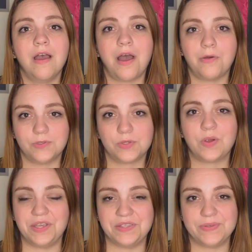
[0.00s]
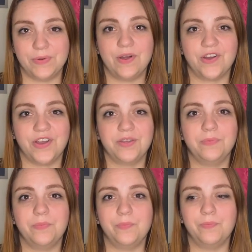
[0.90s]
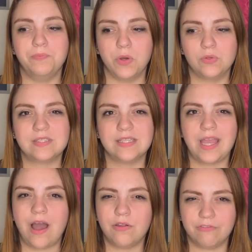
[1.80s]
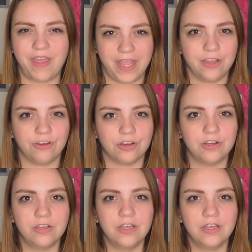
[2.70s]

I was crying so hard, mostly out of anger